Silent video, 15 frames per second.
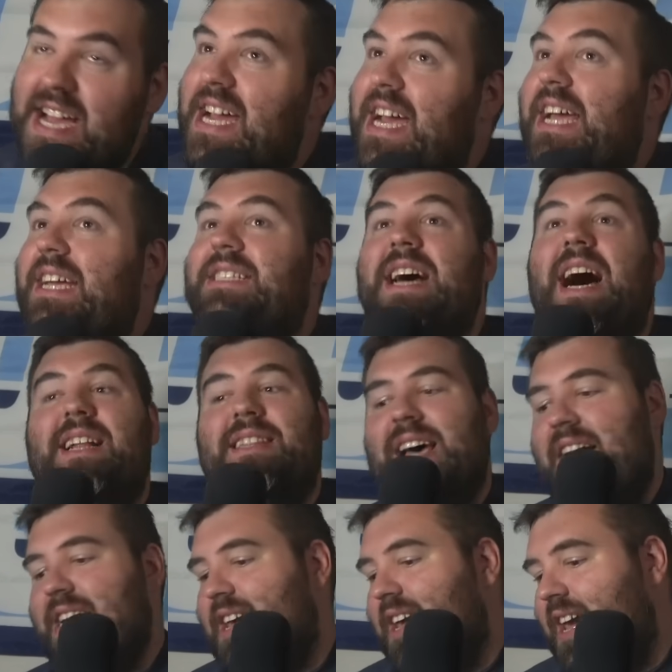He's not
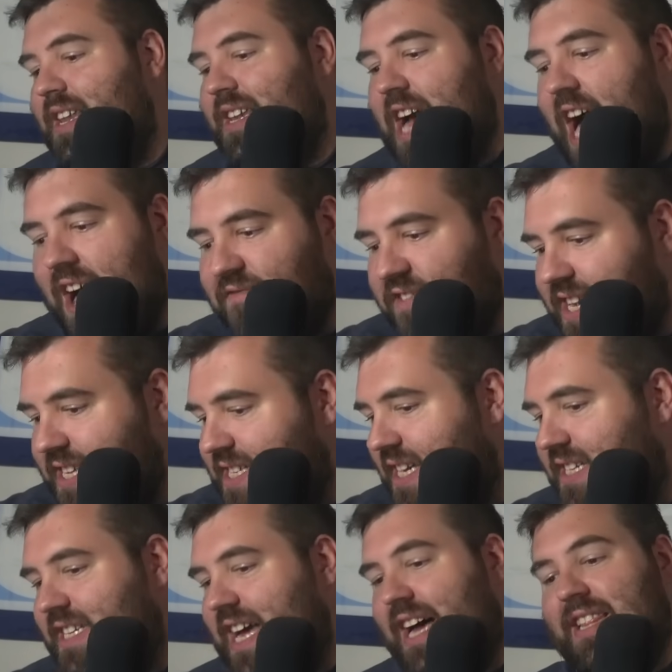lacking in confidence.
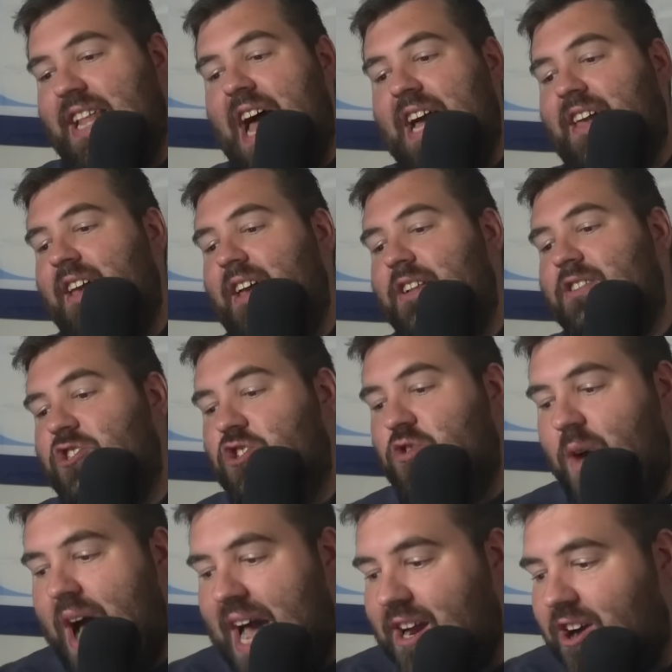He's not lacking in
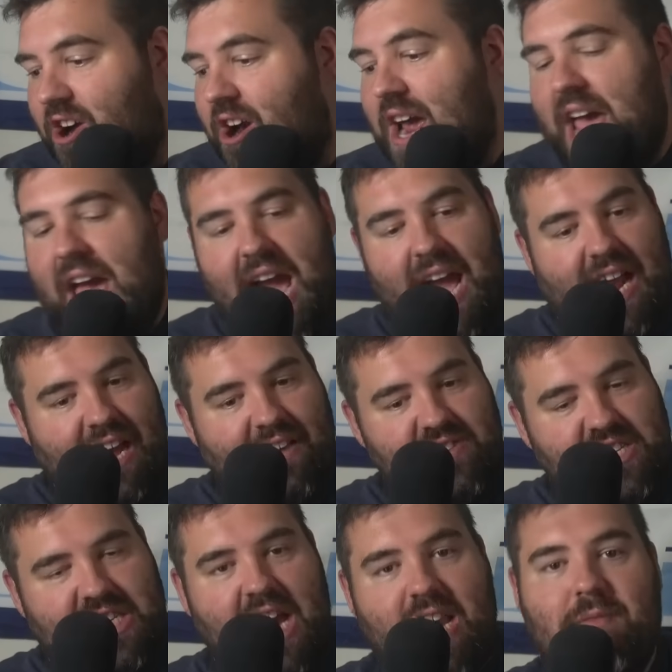swagger. And I've
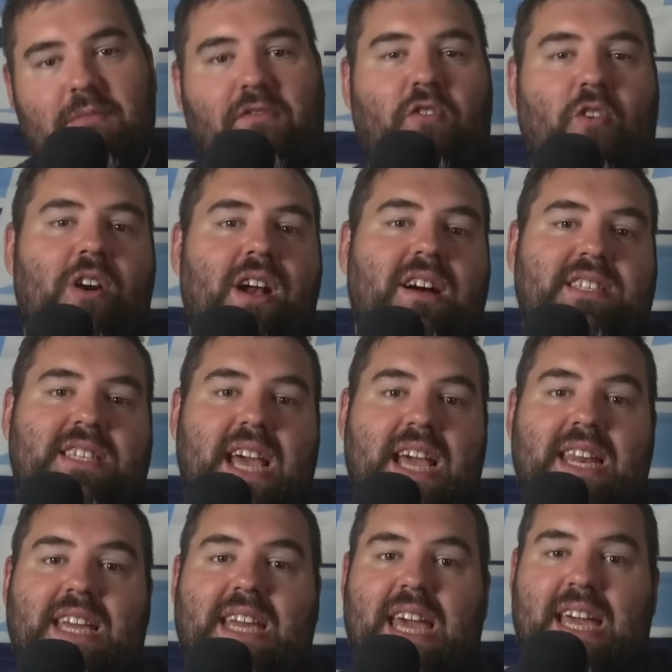said it before and I'll say it
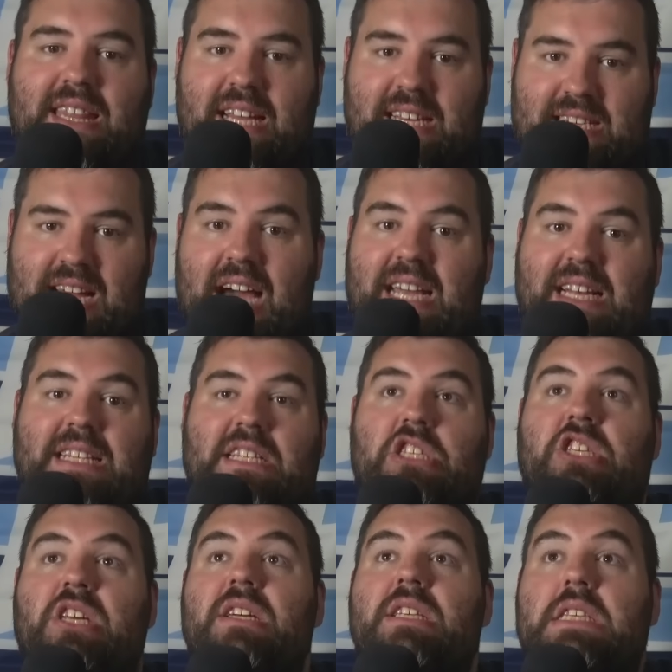again. The
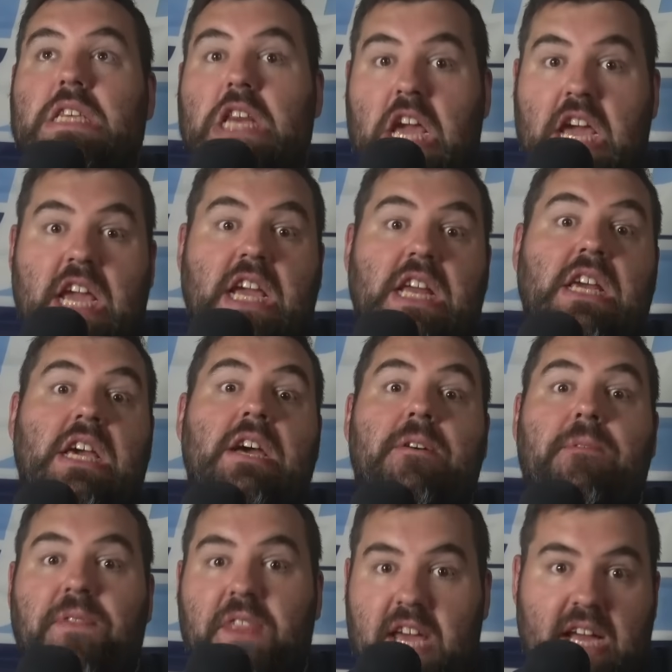Titans need
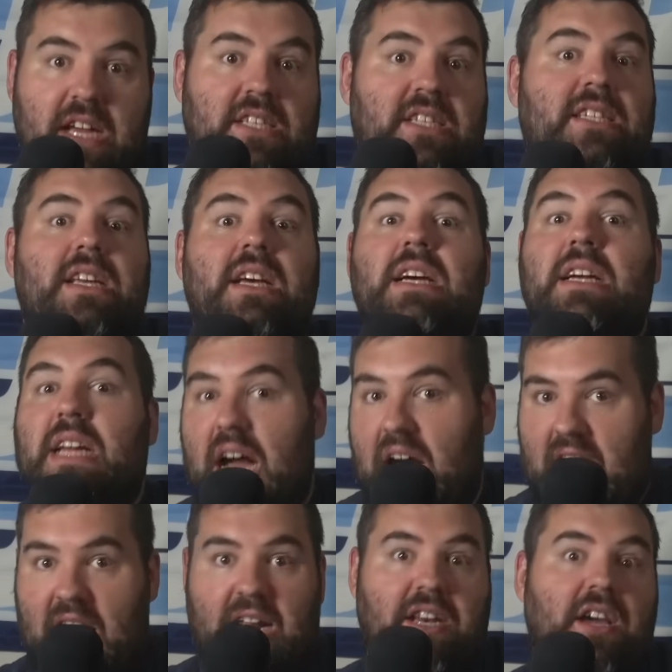this
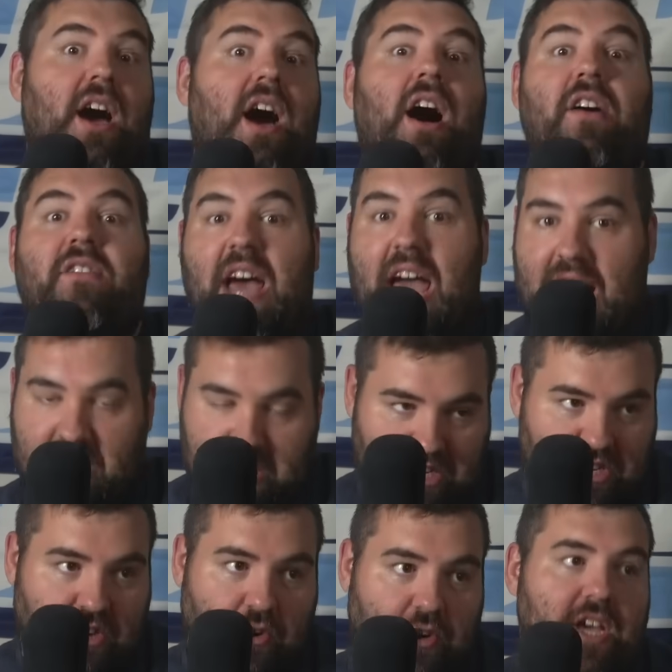kind of
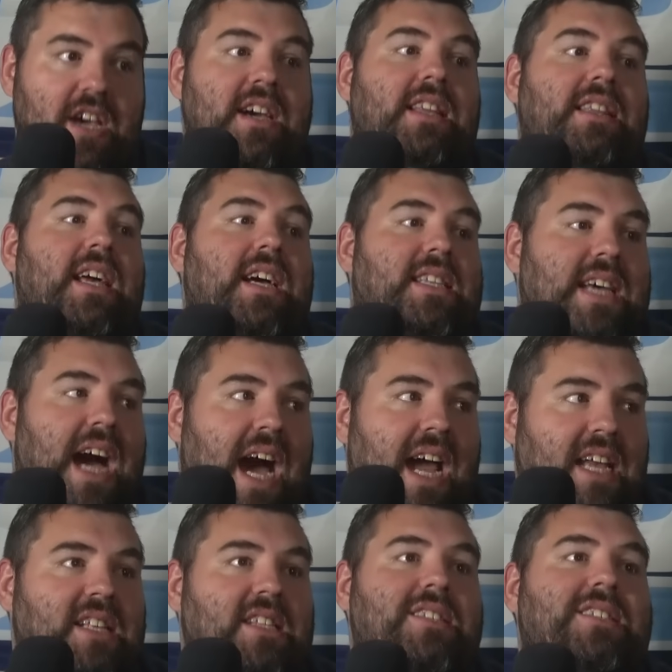attitude. The
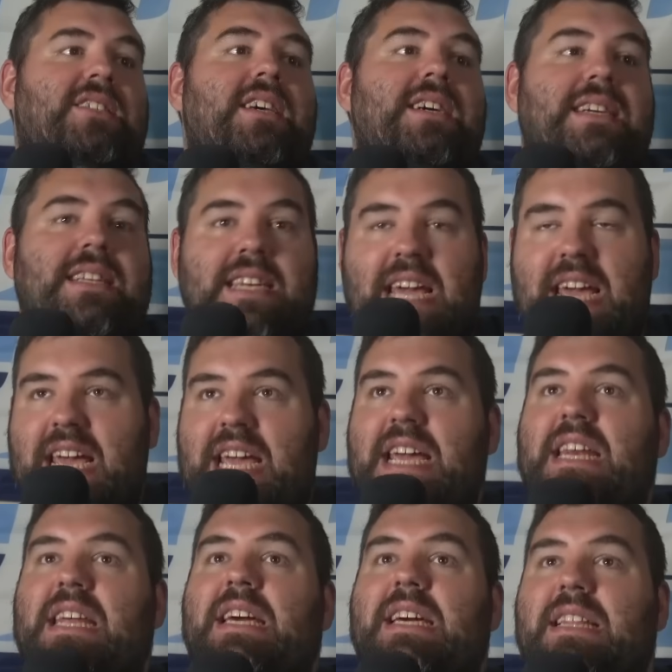Titans
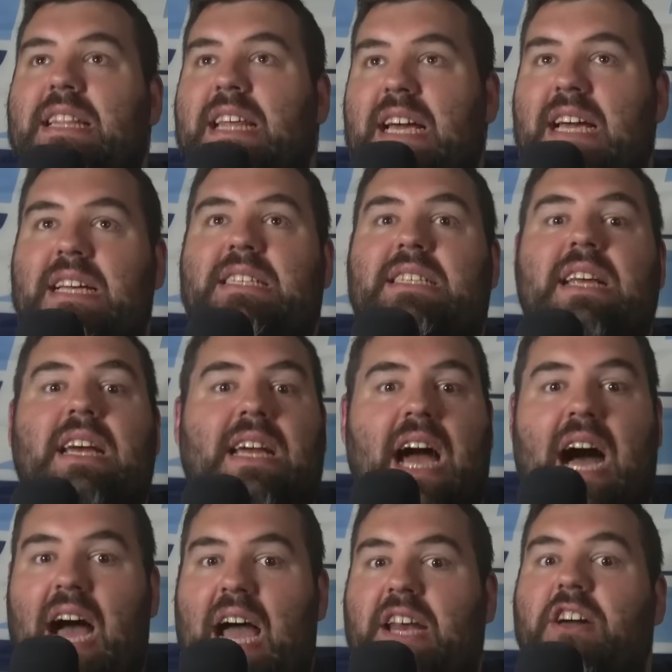need this
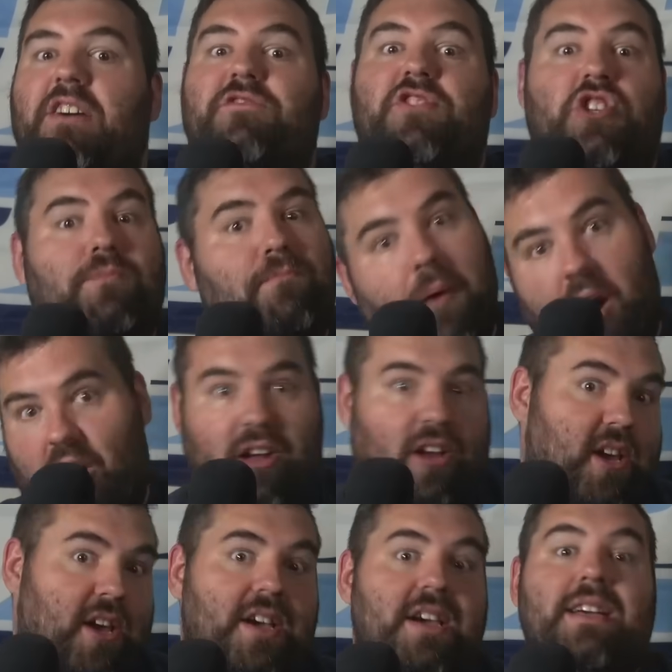kind of
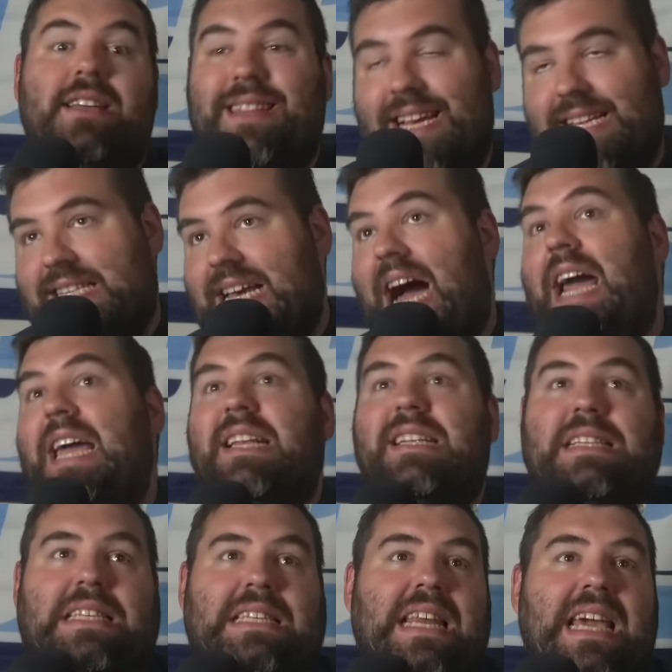spunk. The
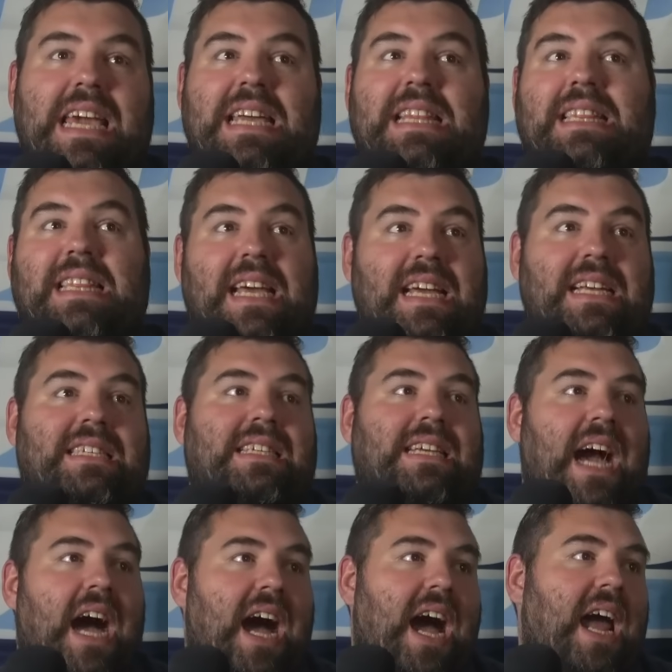Titans need this
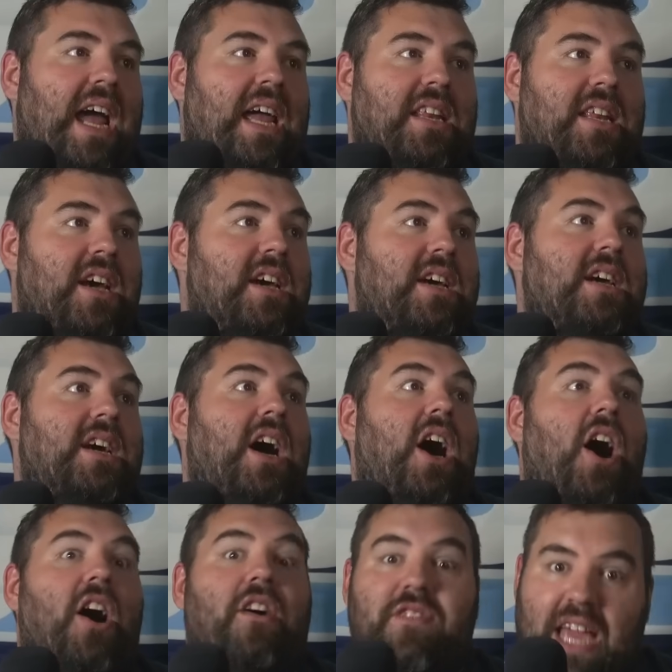kind
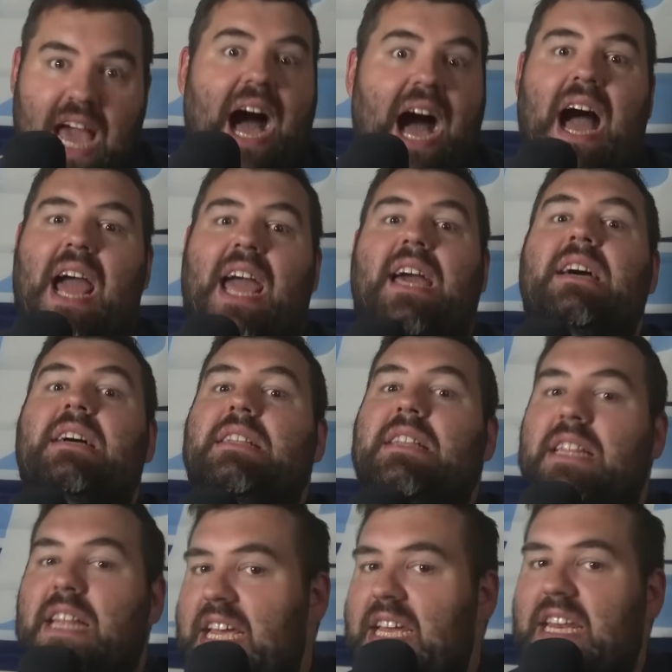of guy
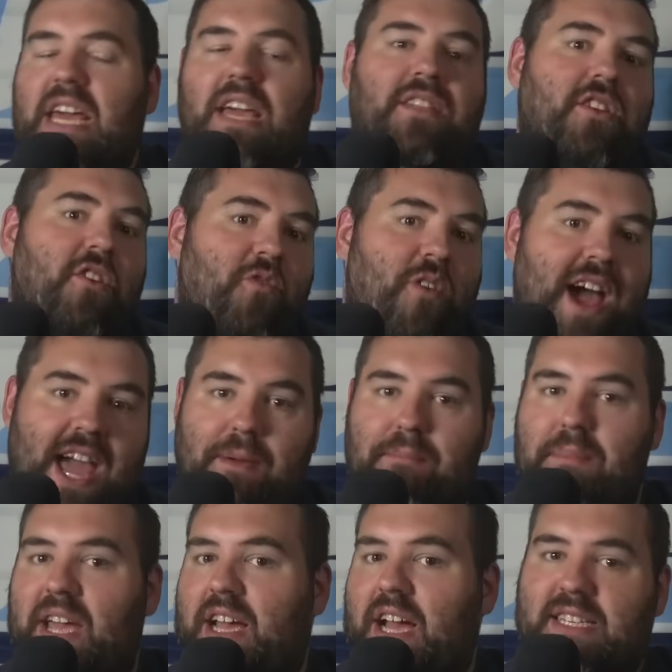leading the way
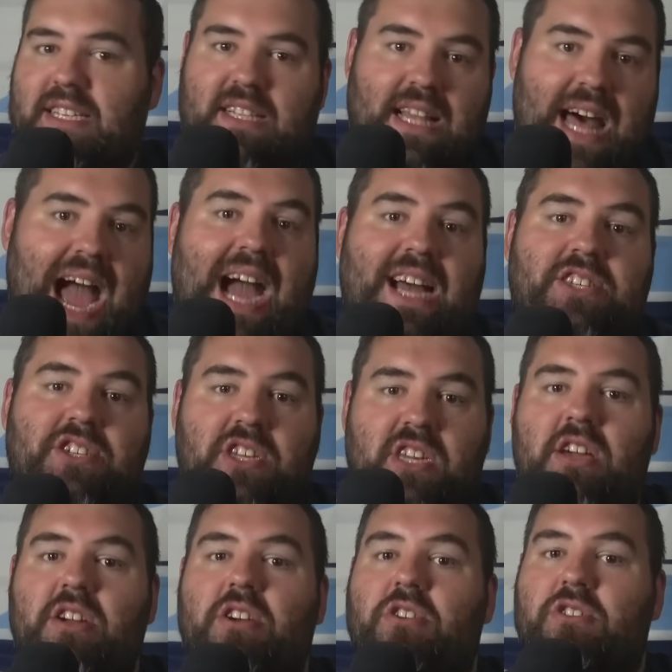because last
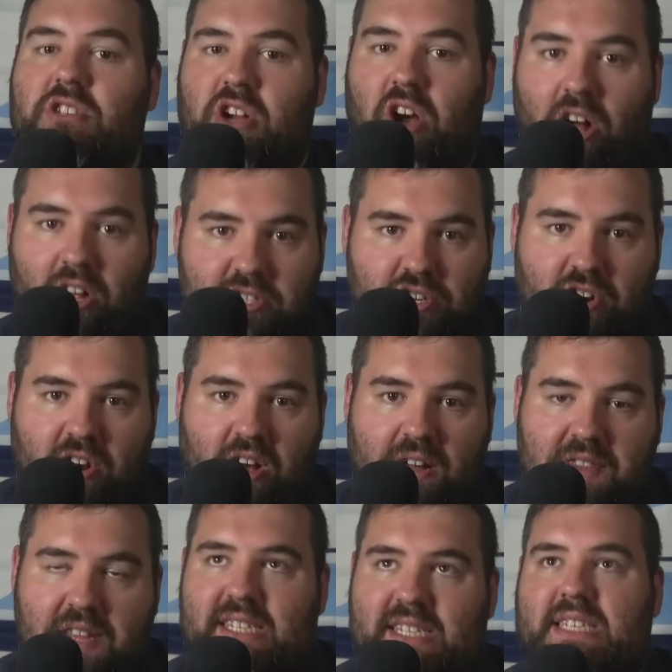year's culture on
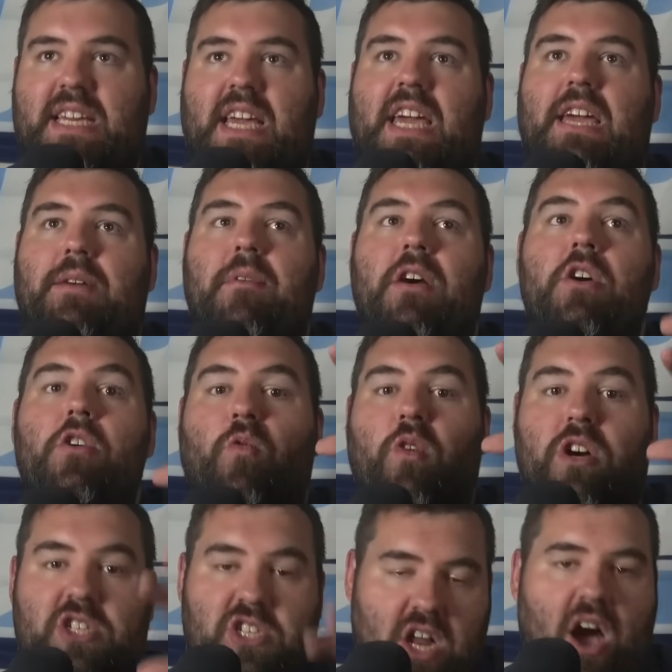this team
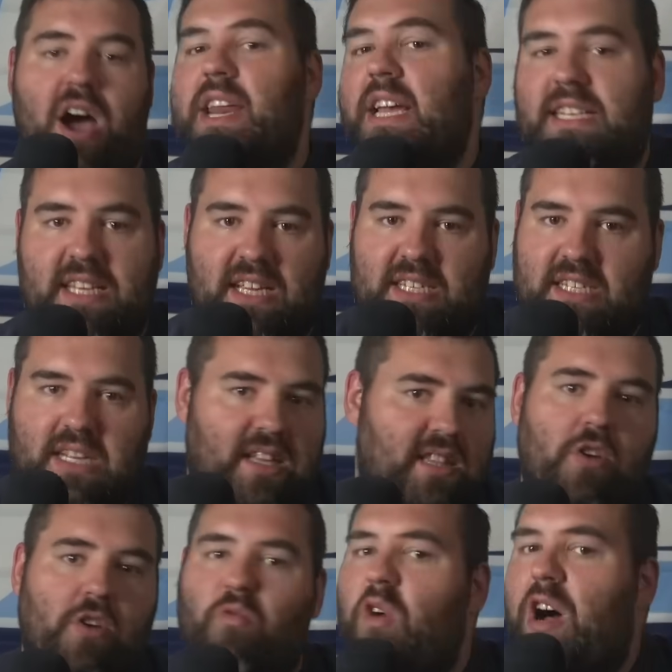was non-existent.
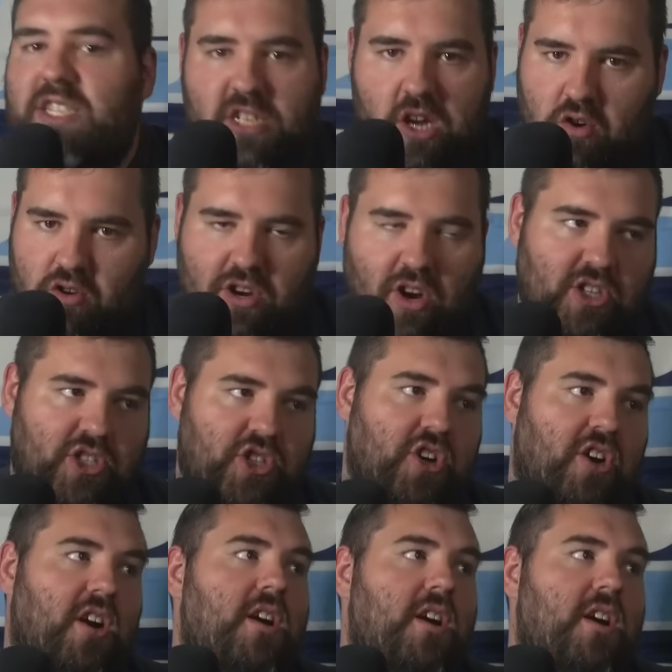There was no culture.